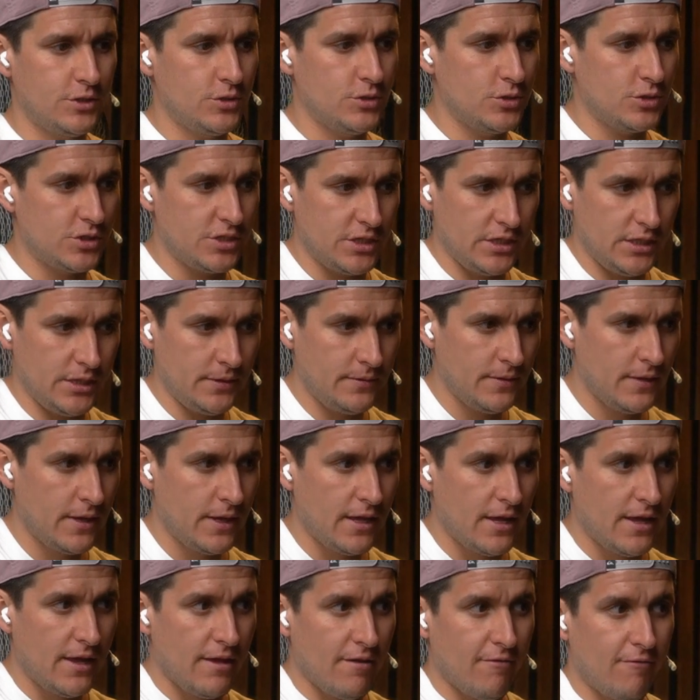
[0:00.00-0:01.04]
to see
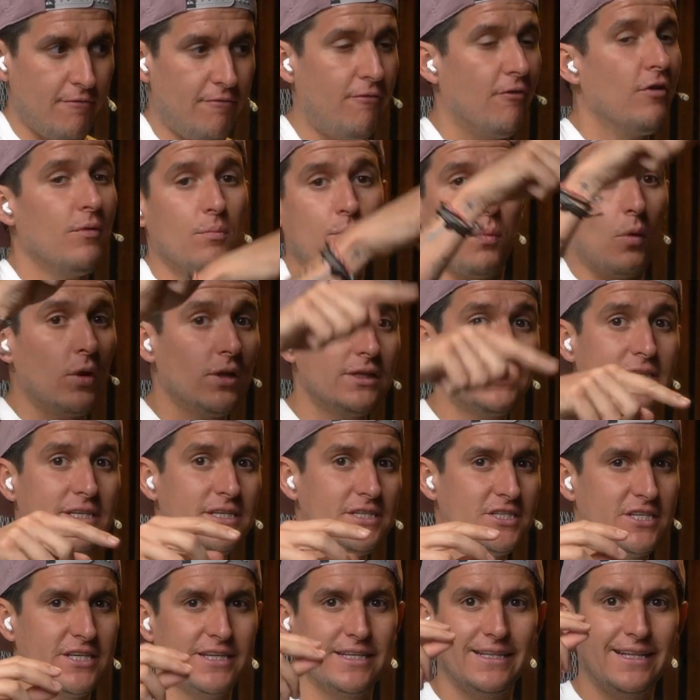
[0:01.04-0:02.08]
4
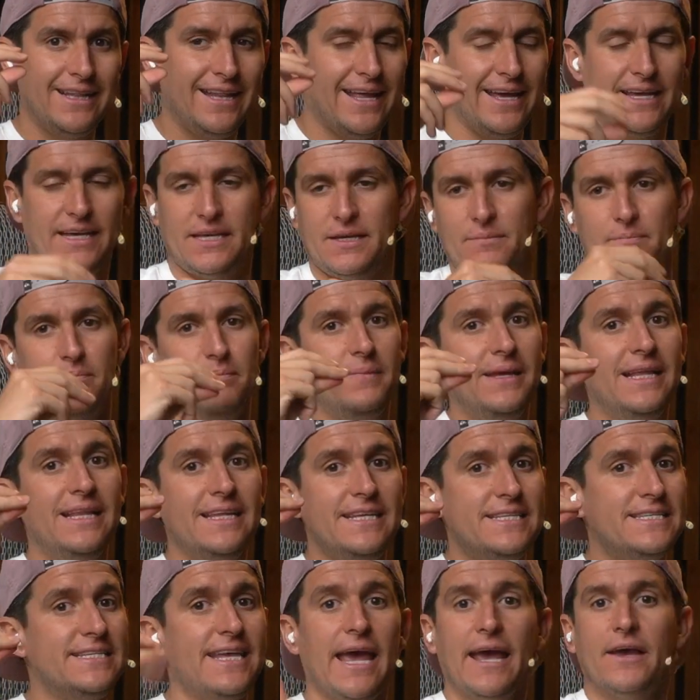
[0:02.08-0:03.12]
voltage in like
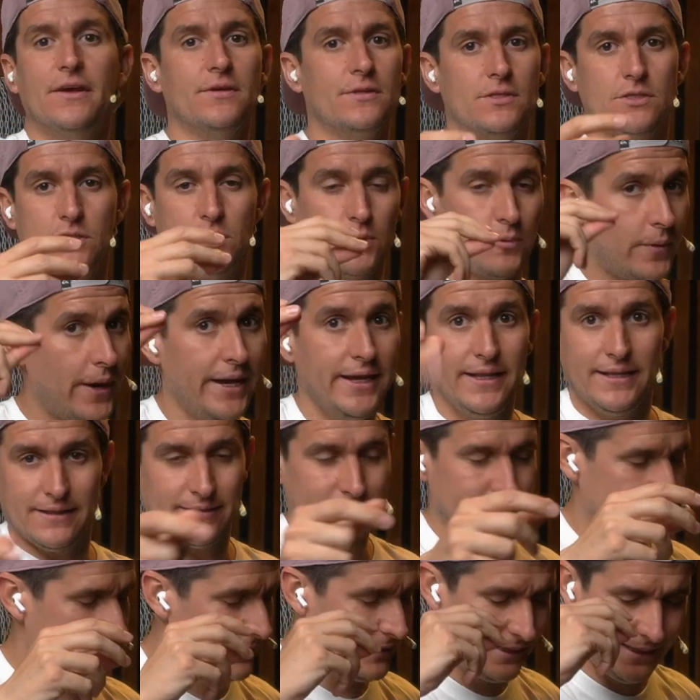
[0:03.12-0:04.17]
milliseconds,
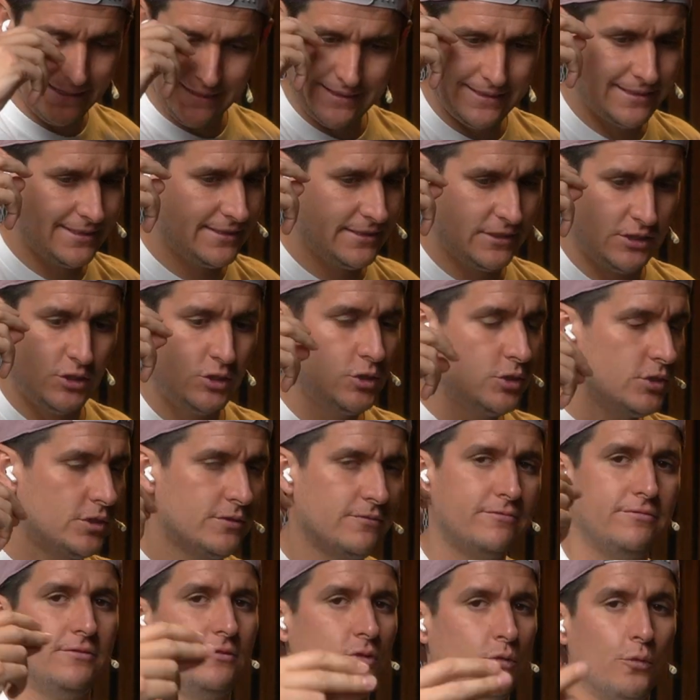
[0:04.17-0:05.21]
right? It's
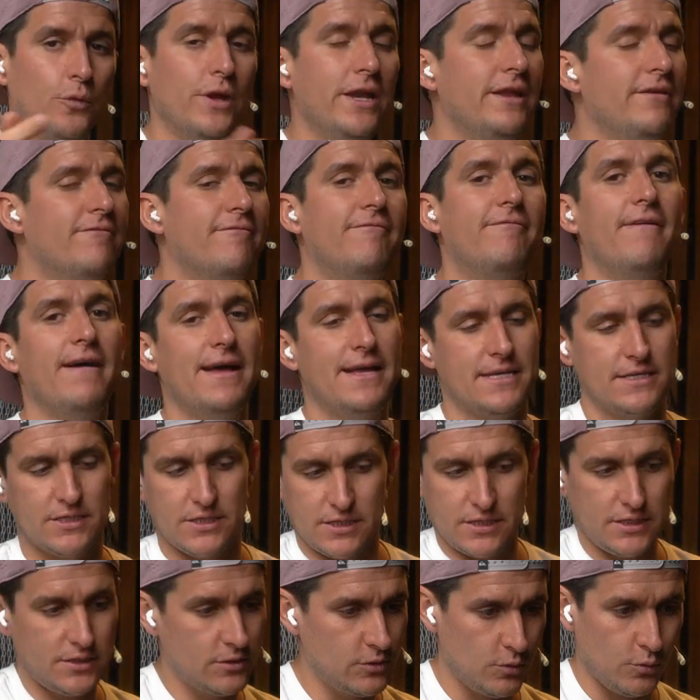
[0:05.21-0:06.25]
just really
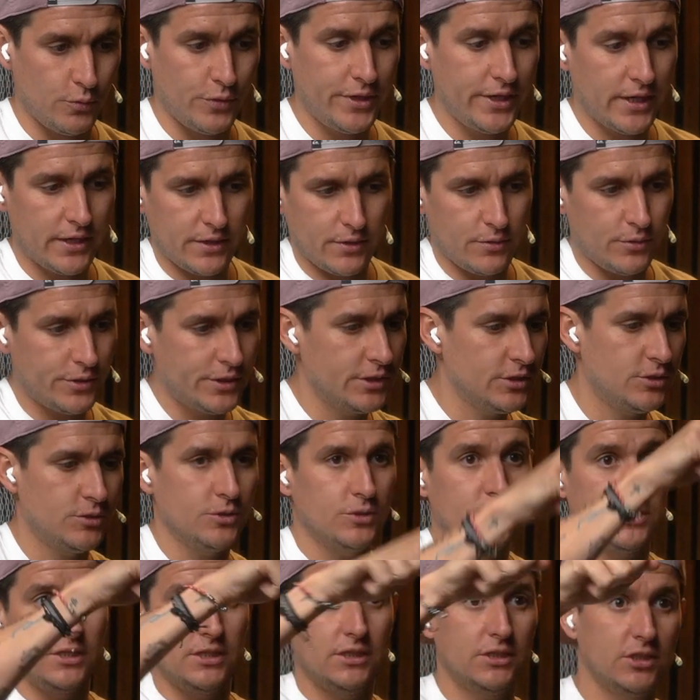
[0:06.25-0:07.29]
fast. We are going to
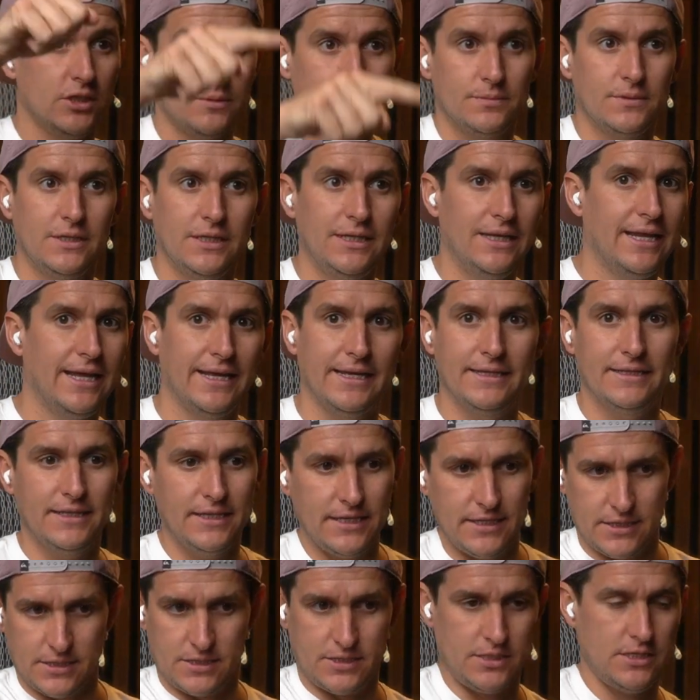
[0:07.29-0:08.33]
see something like
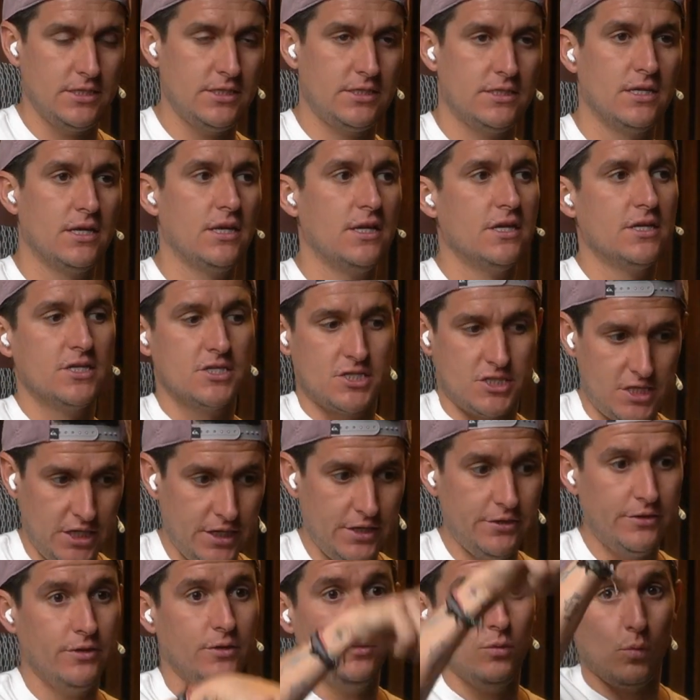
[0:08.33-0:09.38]
this. Is
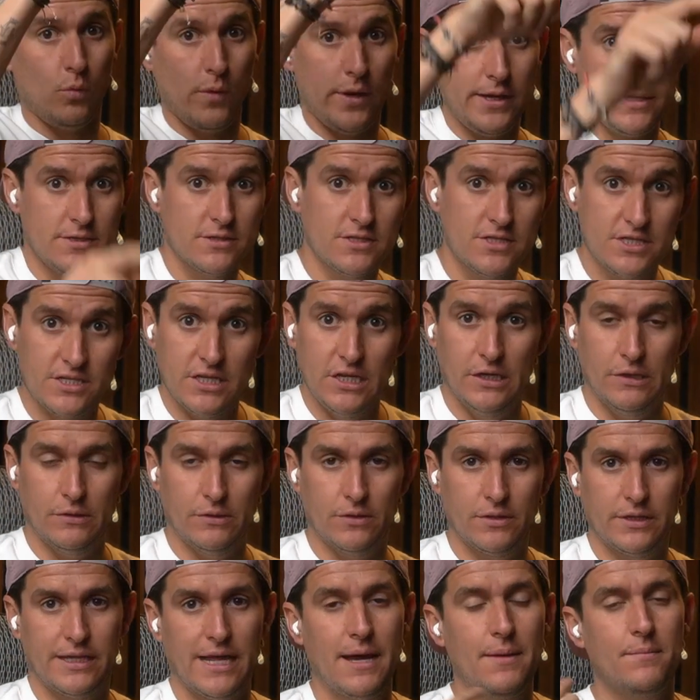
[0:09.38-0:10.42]
0, 1,
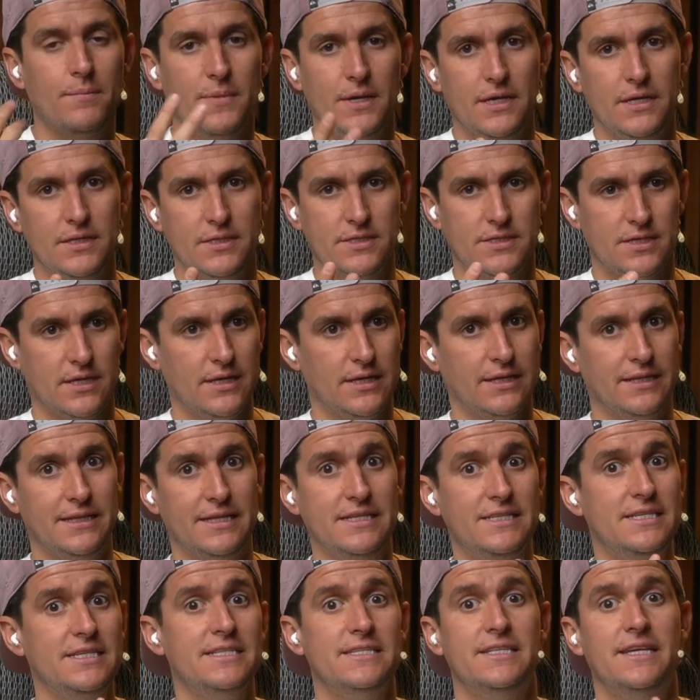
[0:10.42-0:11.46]
0. That means
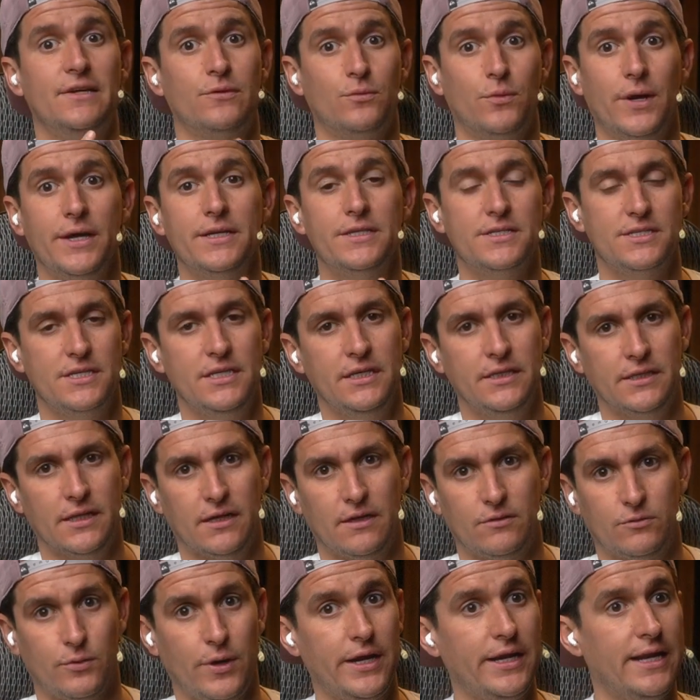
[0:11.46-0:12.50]
this is the right
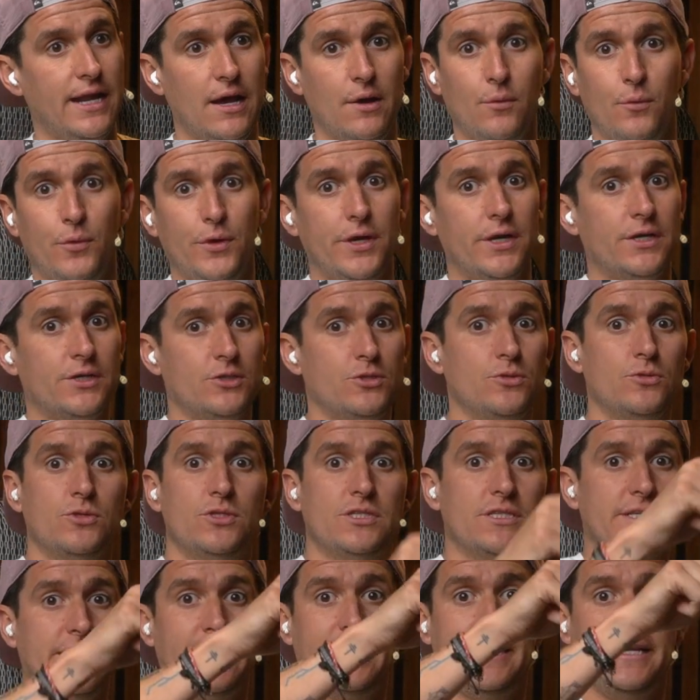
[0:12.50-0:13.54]
signal. Right now we are
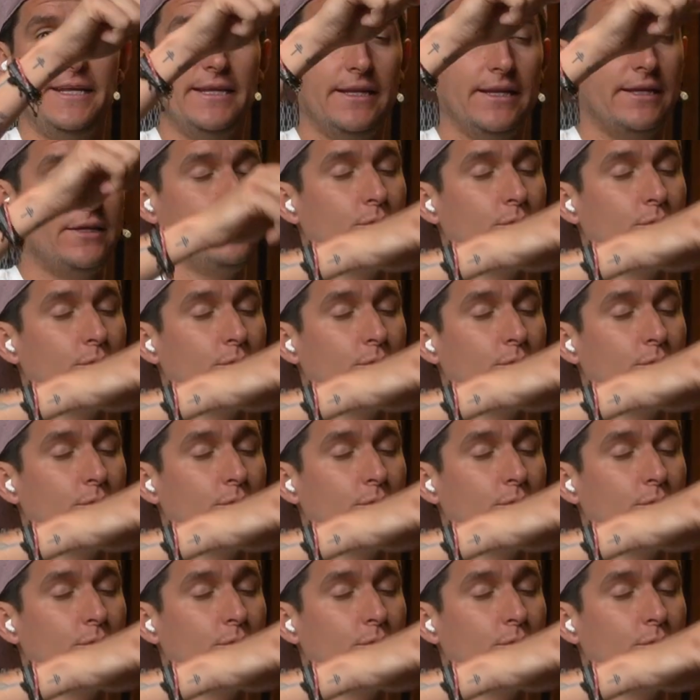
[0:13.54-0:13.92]
just saying